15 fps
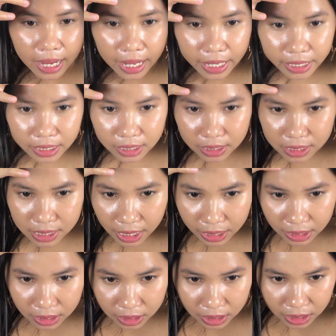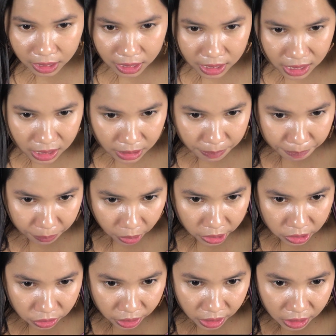And it's like this
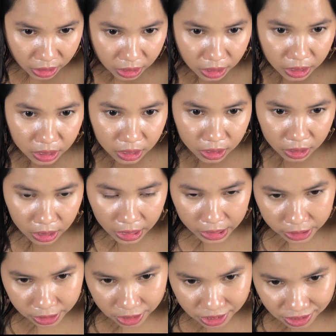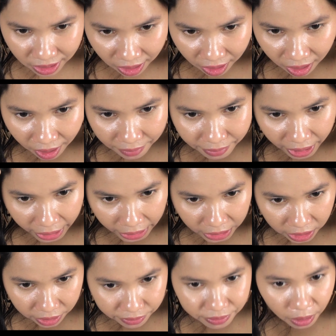part right here does not have
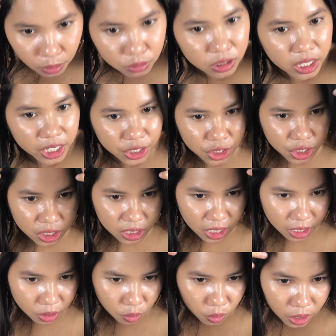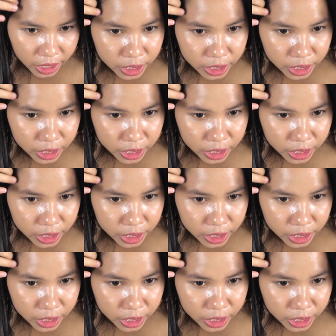any foundation at all.